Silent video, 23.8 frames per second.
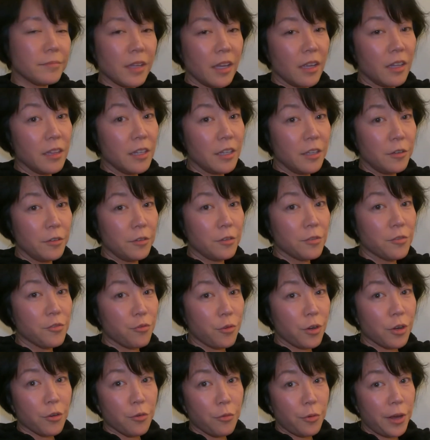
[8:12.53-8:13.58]
a little
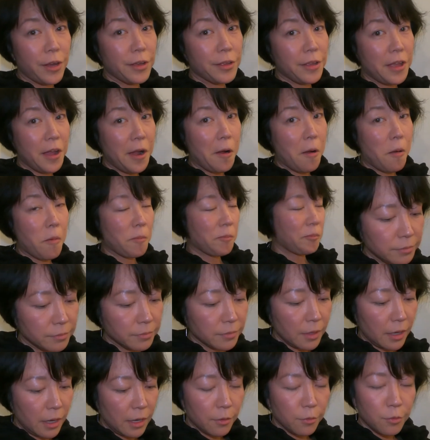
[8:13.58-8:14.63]
drunk right now.
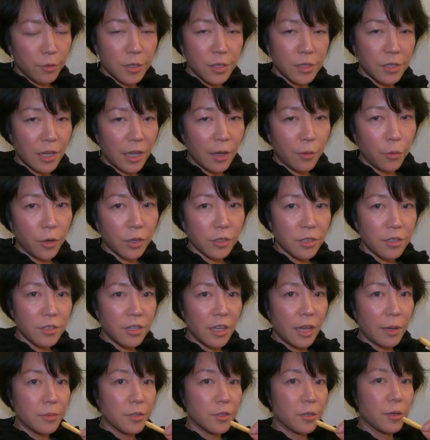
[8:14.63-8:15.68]
I walked
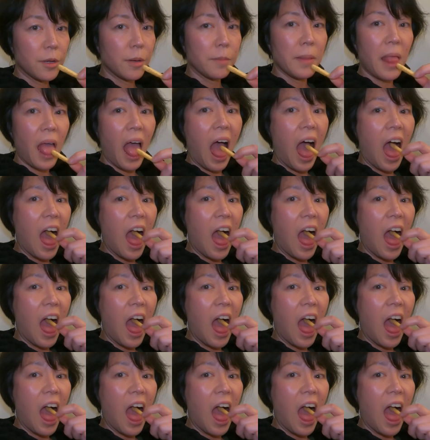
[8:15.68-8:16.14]
into Amsterdam.